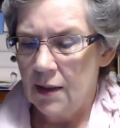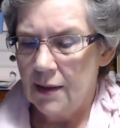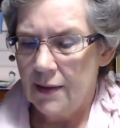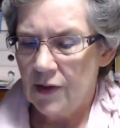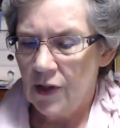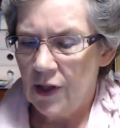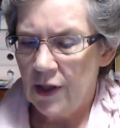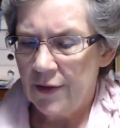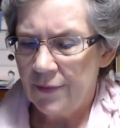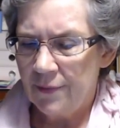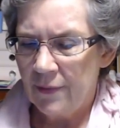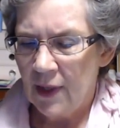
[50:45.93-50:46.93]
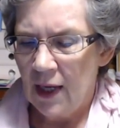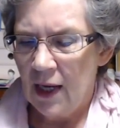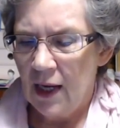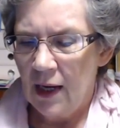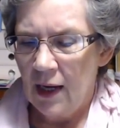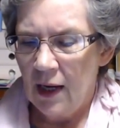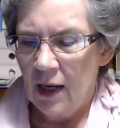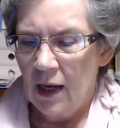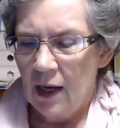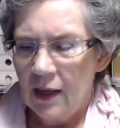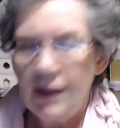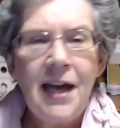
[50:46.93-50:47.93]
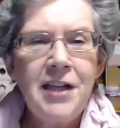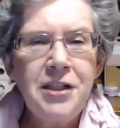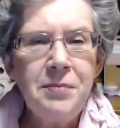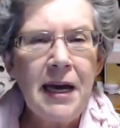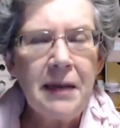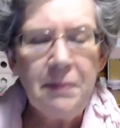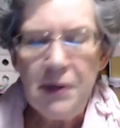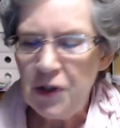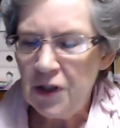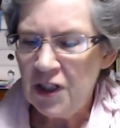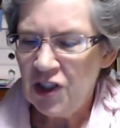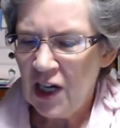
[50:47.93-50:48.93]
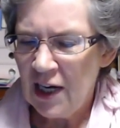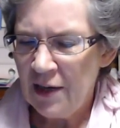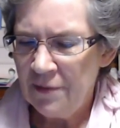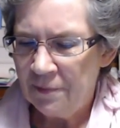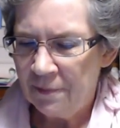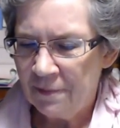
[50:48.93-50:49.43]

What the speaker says: So glad you're back, Patricia.